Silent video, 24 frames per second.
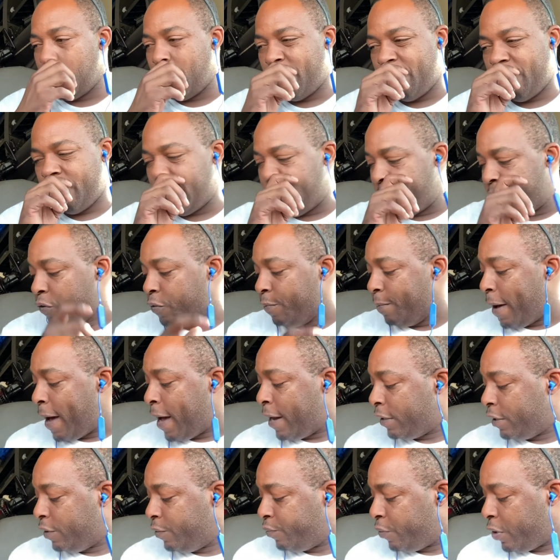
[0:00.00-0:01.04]
if you buy
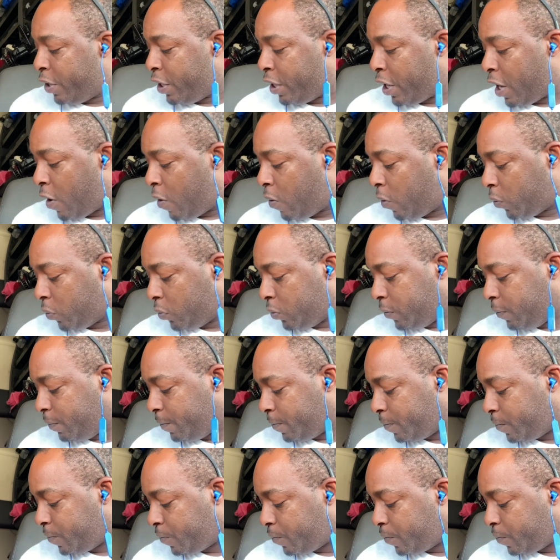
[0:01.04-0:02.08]
these radios,
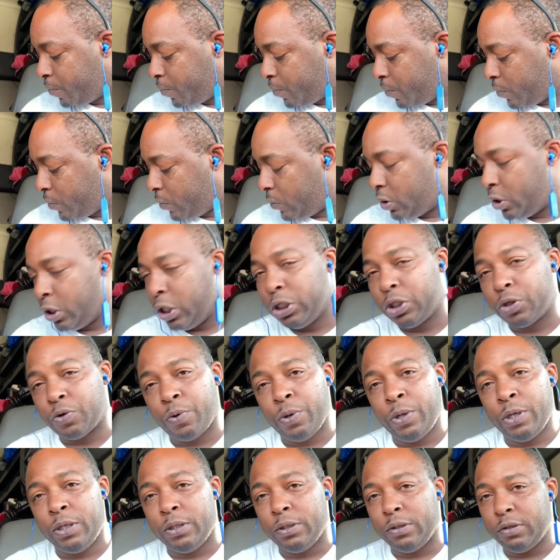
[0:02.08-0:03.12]

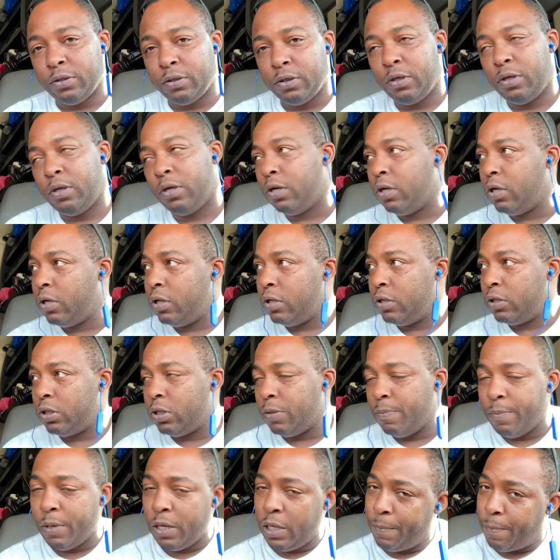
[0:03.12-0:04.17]
touchscreens, to
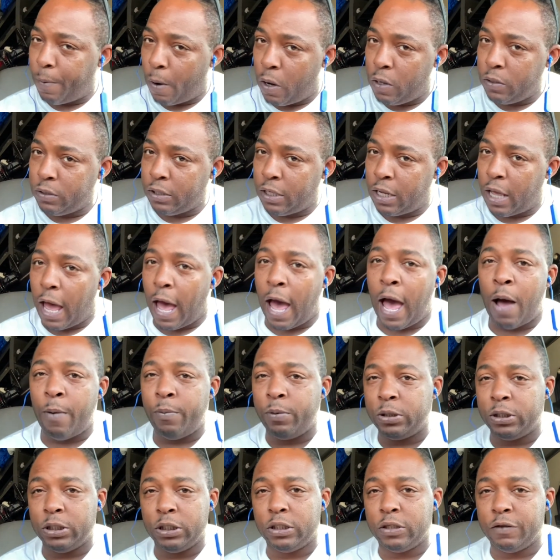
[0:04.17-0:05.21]
me personally, I
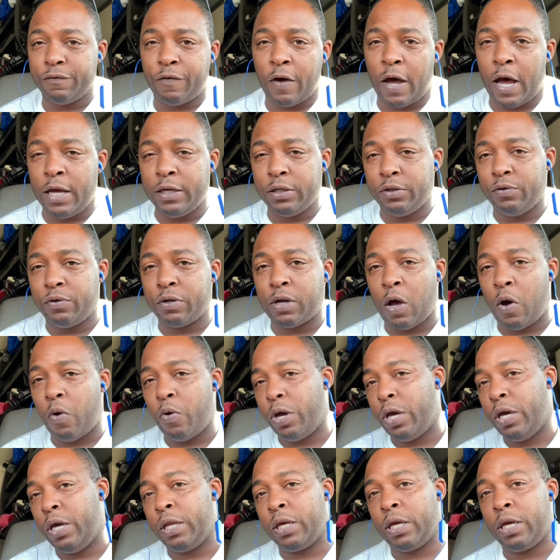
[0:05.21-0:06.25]
would just advise you to go
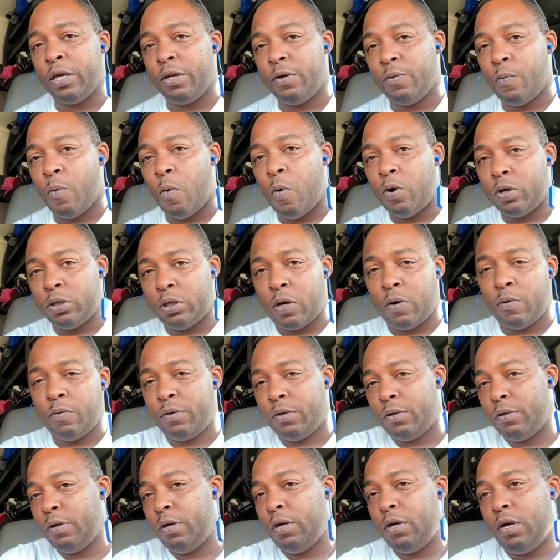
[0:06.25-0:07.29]
ahead and get the warranty on it.
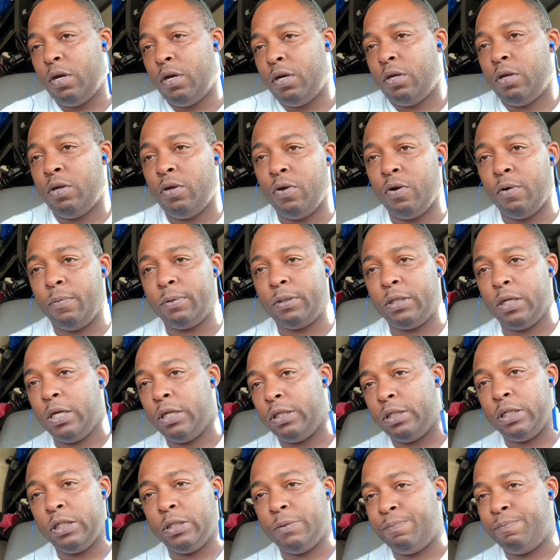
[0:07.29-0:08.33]
You know what I'm saying?
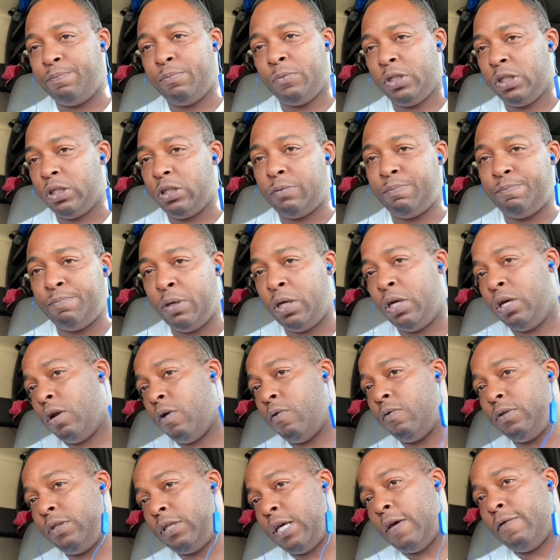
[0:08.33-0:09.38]
Just being on
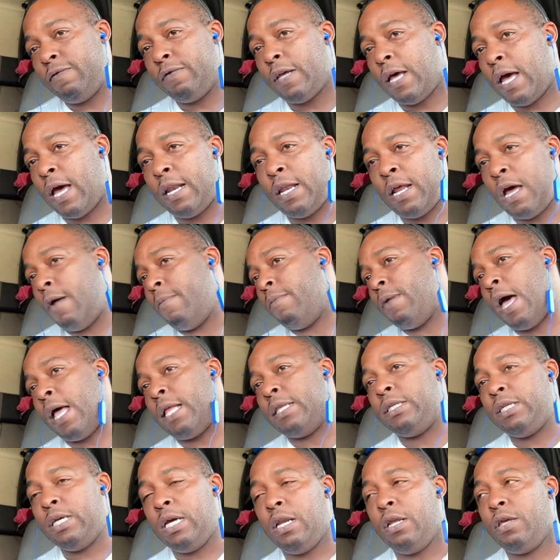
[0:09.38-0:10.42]
the safe side. Now, I'm not
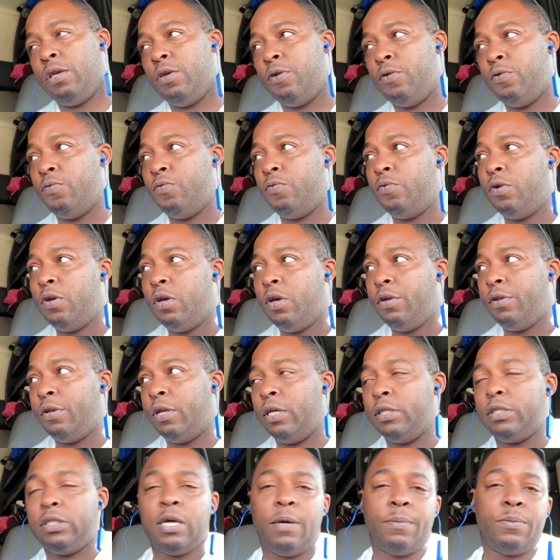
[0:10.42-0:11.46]
telling you that
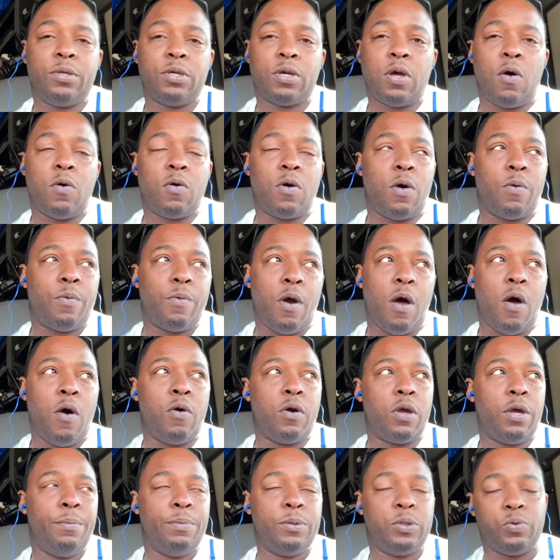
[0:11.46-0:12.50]
something gonna go wrong
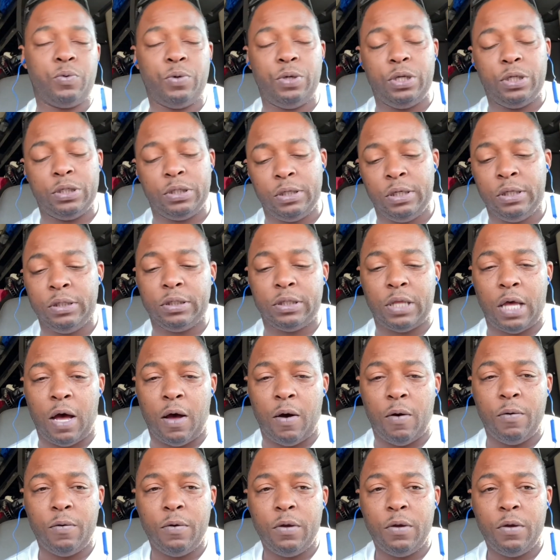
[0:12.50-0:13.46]
in between this install,